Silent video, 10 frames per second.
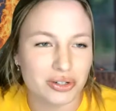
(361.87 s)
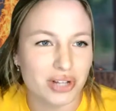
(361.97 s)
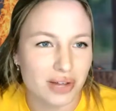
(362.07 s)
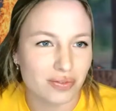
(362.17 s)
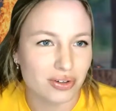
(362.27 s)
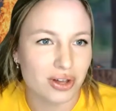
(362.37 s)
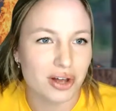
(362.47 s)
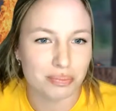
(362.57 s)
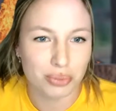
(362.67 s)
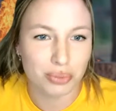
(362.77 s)
level
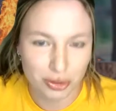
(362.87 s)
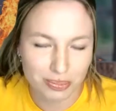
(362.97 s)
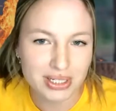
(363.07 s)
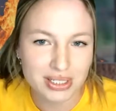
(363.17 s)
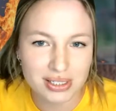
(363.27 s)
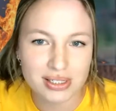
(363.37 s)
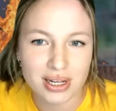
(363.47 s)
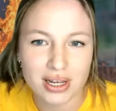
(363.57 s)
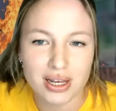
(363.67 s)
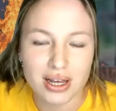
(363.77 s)
of purpose.
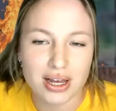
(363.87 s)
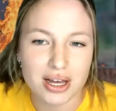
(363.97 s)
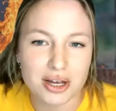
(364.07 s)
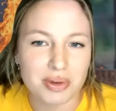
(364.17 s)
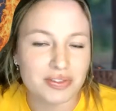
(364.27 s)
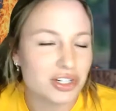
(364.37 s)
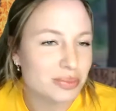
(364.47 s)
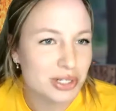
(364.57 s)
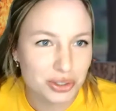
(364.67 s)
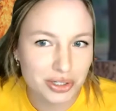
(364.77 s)
I've shared my
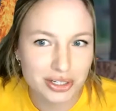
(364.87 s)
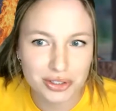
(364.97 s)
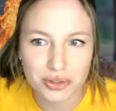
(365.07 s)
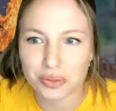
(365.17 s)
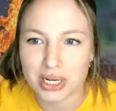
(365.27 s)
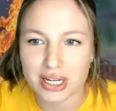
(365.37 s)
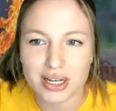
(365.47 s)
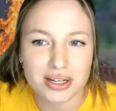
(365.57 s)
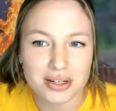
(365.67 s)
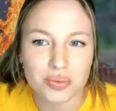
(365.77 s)
story on social
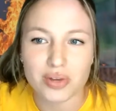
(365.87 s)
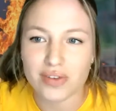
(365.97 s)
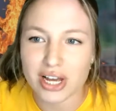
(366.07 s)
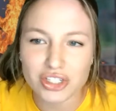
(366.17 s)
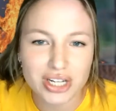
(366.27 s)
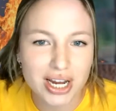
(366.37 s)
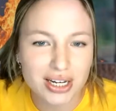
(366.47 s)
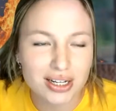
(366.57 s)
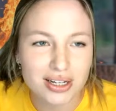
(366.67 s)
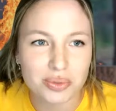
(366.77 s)
media. We've
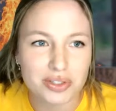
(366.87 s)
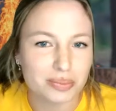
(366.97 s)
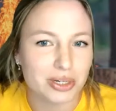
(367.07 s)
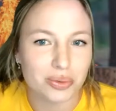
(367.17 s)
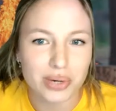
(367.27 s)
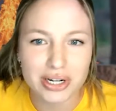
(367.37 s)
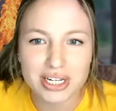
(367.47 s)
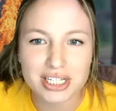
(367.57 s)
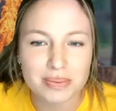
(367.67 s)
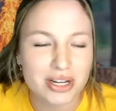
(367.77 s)
educated, we've spread
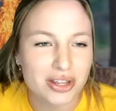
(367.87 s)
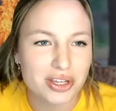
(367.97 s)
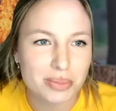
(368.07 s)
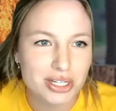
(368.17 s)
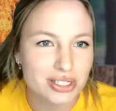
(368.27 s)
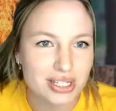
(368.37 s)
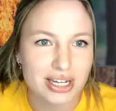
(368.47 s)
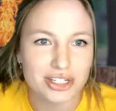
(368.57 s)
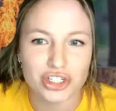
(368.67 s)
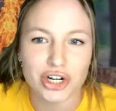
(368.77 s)
awareness, but nothing beats
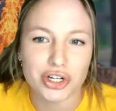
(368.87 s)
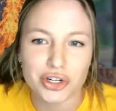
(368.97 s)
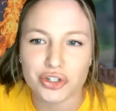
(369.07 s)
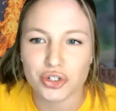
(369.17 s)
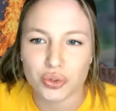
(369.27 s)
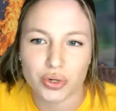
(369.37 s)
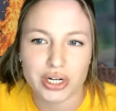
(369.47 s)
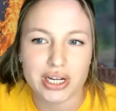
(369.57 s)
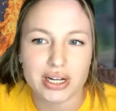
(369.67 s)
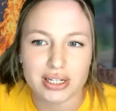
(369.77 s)
like sharing your
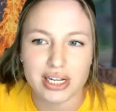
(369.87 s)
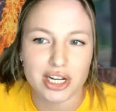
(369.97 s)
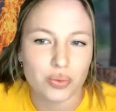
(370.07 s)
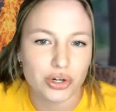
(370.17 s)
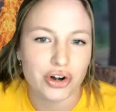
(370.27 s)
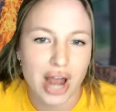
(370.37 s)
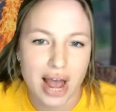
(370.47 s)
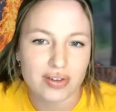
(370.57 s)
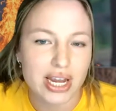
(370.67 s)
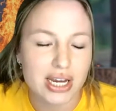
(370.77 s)
story in a setting where you're
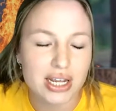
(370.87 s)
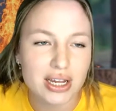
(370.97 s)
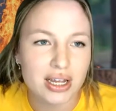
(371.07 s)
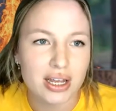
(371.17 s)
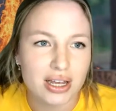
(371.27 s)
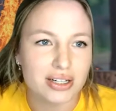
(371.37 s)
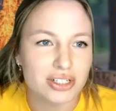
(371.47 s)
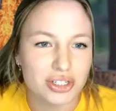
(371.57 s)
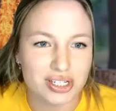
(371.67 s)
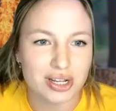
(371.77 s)
advocating
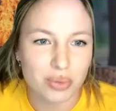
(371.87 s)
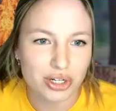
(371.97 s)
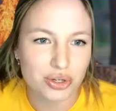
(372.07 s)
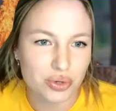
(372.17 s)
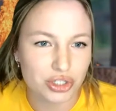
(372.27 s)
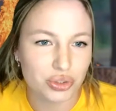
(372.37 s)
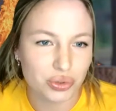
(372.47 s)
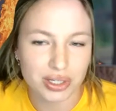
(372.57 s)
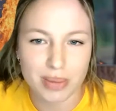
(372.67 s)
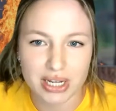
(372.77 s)
to someone who can
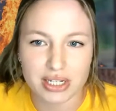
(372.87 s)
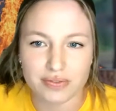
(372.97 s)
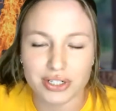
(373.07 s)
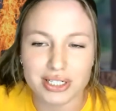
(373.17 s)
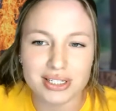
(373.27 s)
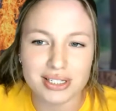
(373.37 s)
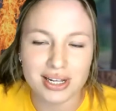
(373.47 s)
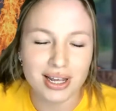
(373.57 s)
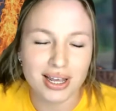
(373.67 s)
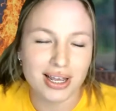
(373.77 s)
truly make a difference.
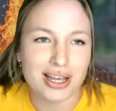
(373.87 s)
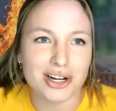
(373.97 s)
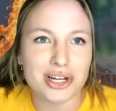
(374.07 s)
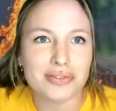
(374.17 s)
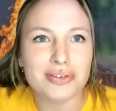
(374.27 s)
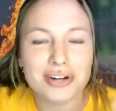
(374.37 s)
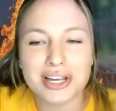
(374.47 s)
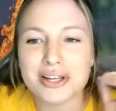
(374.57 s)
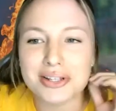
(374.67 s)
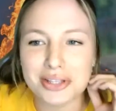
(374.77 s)
And I'll never
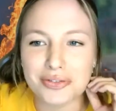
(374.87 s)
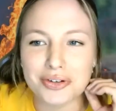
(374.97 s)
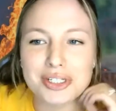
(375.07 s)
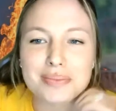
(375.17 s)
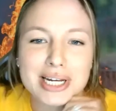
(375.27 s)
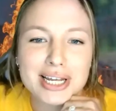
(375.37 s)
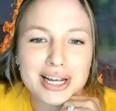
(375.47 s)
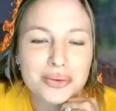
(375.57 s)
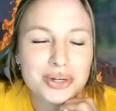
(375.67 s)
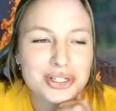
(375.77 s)
forget the first meeting
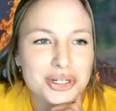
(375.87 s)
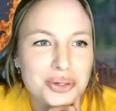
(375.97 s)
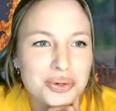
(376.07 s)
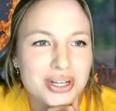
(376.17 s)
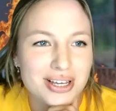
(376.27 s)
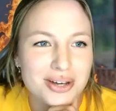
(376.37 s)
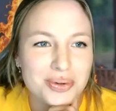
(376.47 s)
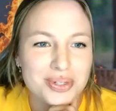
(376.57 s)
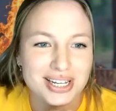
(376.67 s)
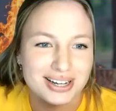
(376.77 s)
I went to. It
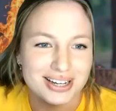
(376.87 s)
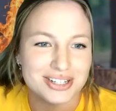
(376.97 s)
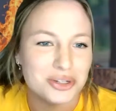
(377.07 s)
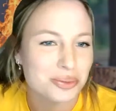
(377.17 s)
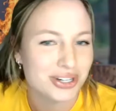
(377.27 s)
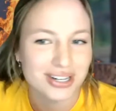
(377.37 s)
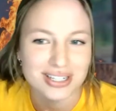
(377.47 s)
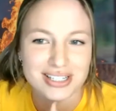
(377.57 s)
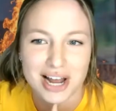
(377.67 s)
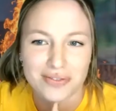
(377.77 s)
was like a super young
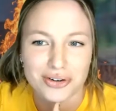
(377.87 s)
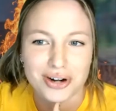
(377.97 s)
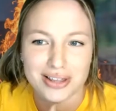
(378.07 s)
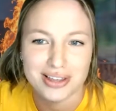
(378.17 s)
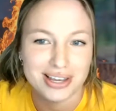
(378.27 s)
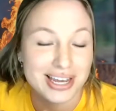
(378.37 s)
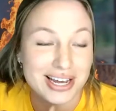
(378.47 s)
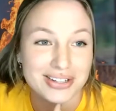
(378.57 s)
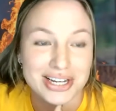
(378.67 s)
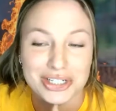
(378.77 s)
staffer. I think he
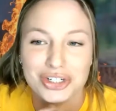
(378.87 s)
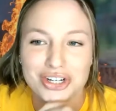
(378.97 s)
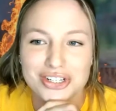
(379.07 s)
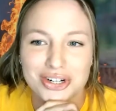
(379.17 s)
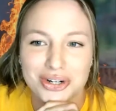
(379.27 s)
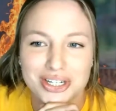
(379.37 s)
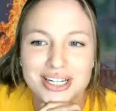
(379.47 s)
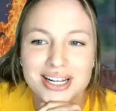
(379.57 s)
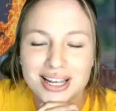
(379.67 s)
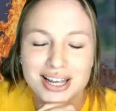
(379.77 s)
had like just
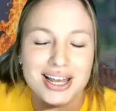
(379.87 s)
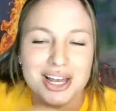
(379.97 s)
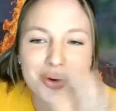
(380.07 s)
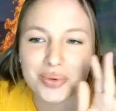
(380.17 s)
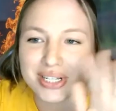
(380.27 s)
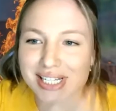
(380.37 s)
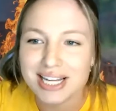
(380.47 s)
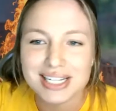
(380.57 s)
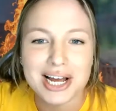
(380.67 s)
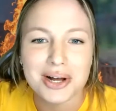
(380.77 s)
started. We sat
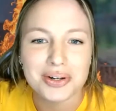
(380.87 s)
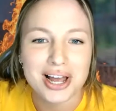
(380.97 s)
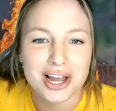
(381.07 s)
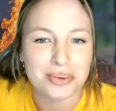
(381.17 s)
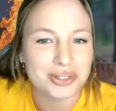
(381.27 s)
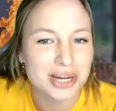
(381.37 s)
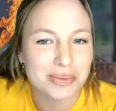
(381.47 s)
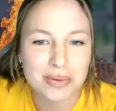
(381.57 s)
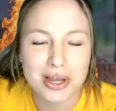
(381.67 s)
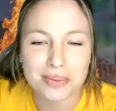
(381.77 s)
down, I pulled out
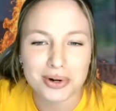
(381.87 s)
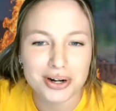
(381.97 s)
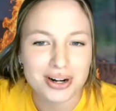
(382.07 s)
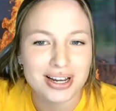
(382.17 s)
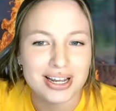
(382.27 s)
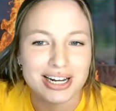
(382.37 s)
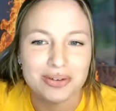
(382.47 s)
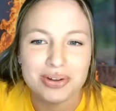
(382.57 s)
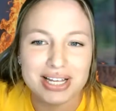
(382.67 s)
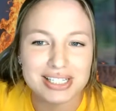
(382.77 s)
my paper, and I
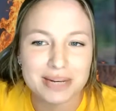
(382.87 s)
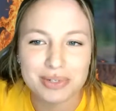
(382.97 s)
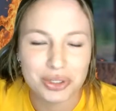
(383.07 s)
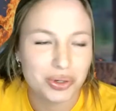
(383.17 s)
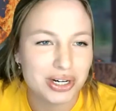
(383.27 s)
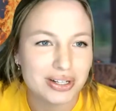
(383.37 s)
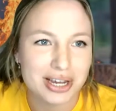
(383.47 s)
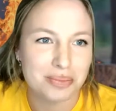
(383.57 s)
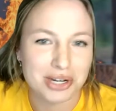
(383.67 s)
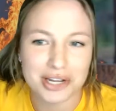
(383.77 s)
read that same story
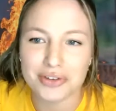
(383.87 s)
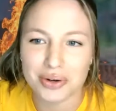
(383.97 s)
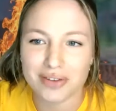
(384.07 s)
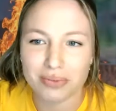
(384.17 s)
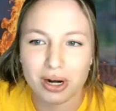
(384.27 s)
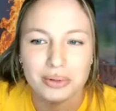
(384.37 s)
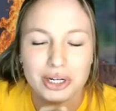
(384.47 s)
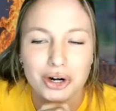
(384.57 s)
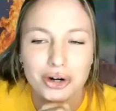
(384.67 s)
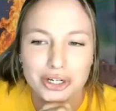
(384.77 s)
like many of you have probably
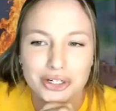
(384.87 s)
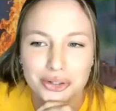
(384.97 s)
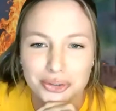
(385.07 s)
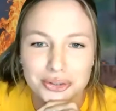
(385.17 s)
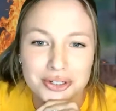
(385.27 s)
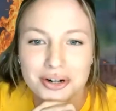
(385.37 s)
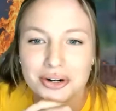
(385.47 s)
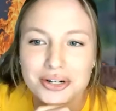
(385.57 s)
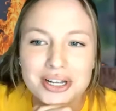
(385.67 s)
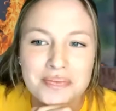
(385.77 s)
already
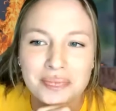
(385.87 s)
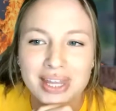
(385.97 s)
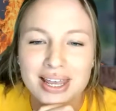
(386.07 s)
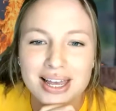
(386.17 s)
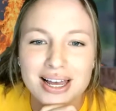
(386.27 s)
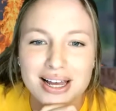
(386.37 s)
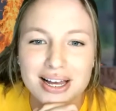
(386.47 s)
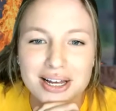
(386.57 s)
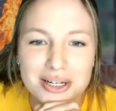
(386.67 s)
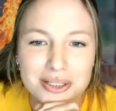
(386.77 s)
heard.
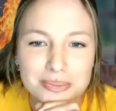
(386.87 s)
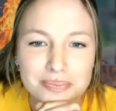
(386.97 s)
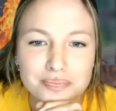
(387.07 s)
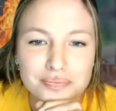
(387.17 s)
Um,